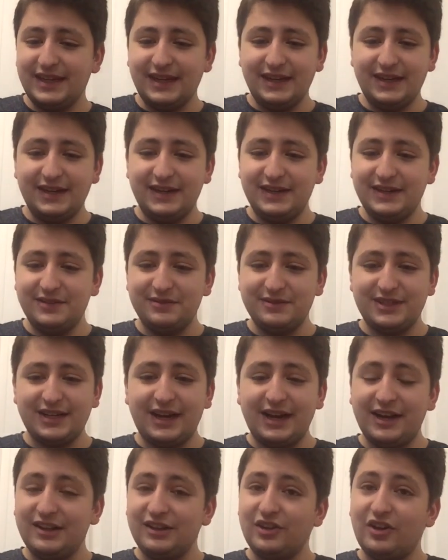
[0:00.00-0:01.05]

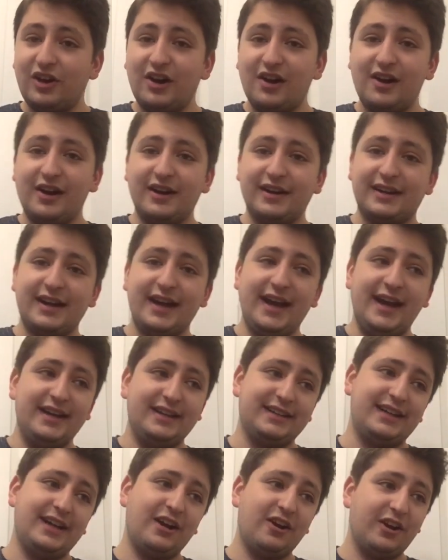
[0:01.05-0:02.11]
dialogue
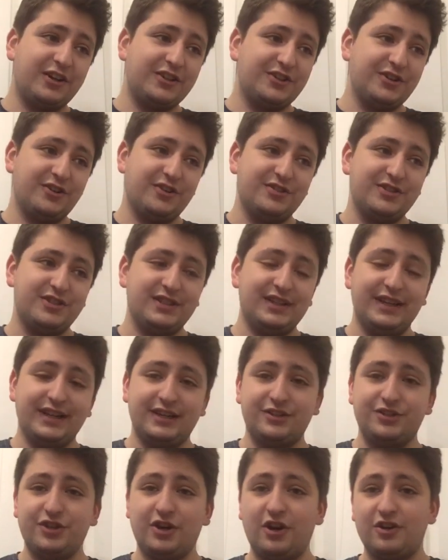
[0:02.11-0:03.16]
and characters
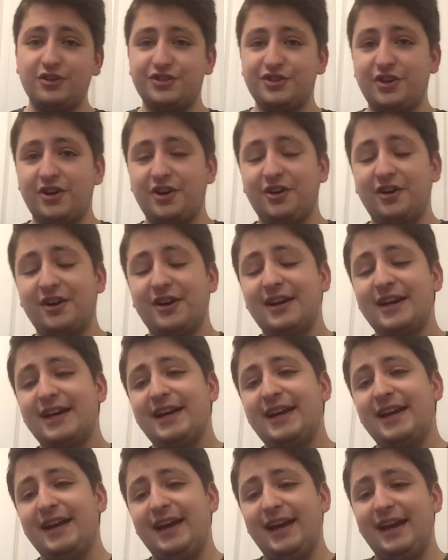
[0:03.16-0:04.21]
like Jar Jar
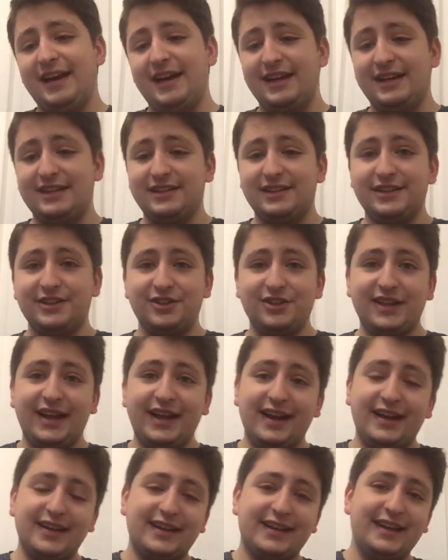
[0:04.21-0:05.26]
and little
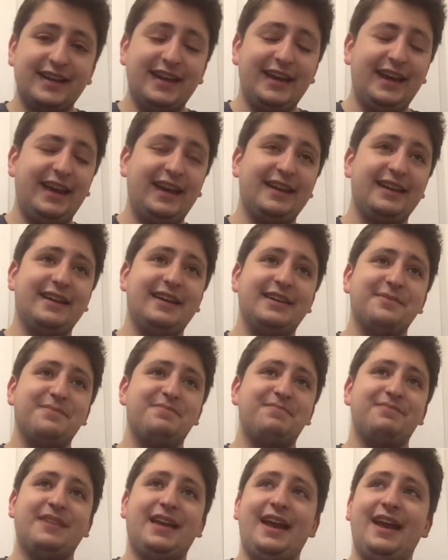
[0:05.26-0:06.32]
Anakin
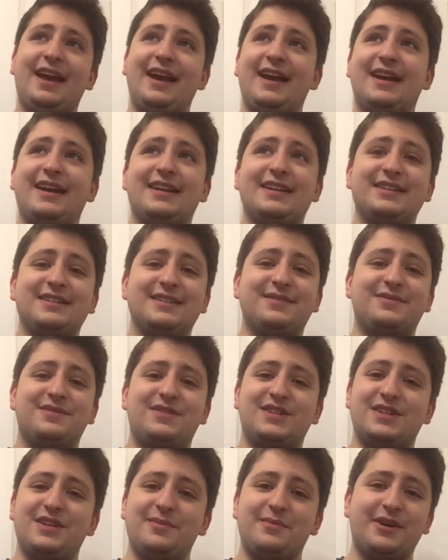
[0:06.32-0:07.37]
and
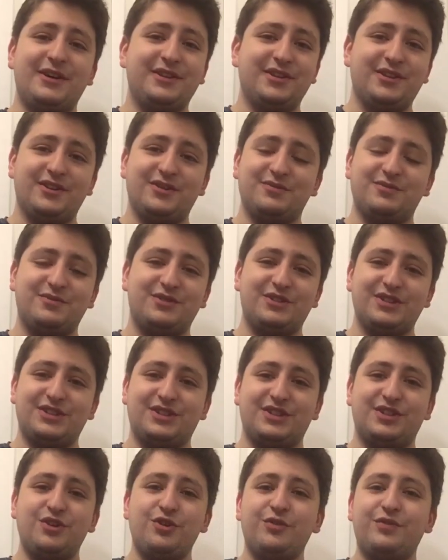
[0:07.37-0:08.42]
some other
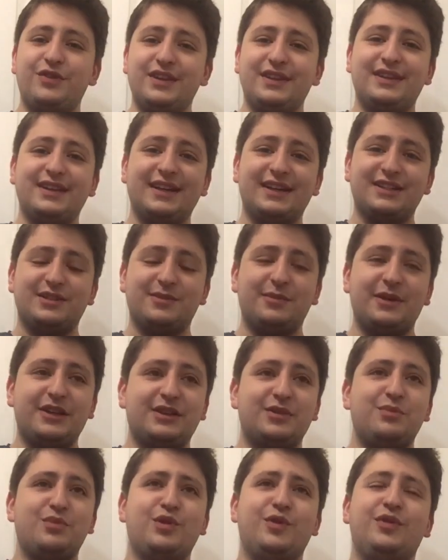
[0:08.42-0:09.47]
just goofy things about
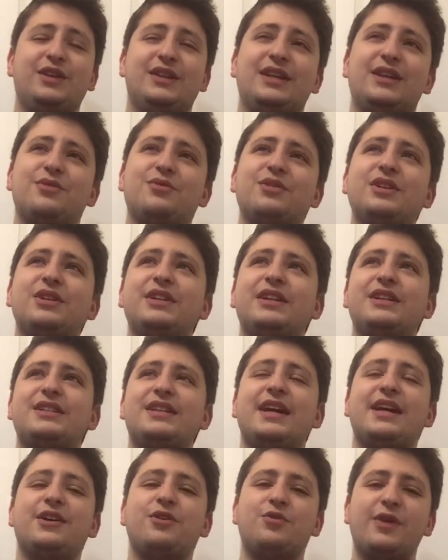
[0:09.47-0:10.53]
the movie that really
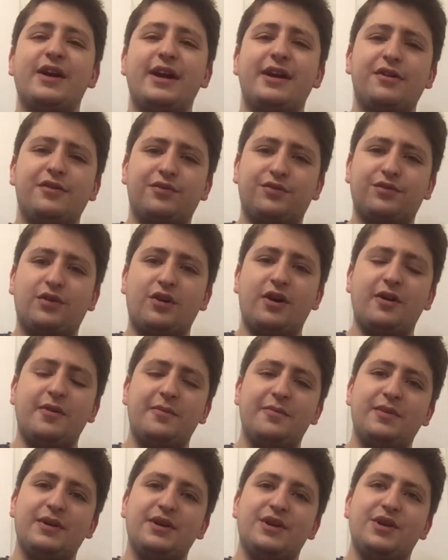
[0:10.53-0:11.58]
take away
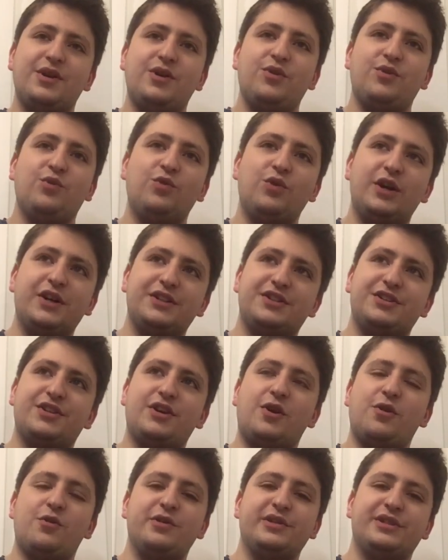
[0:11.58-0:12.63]
from what
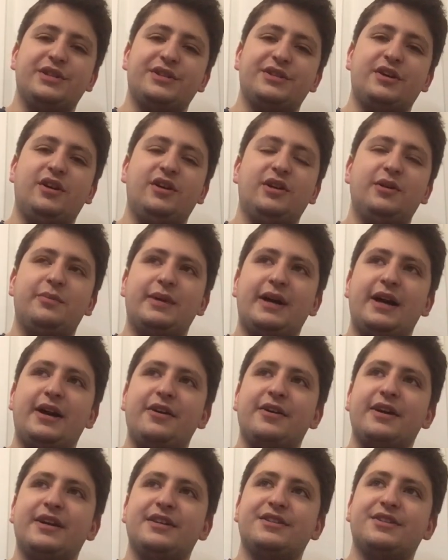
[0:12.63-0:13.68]
Star Wars is all
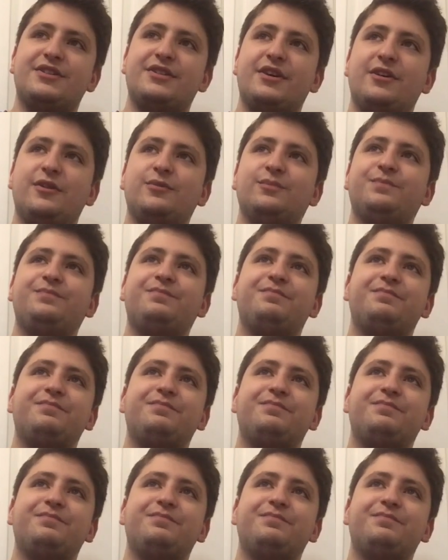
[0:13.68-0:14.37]
about. And so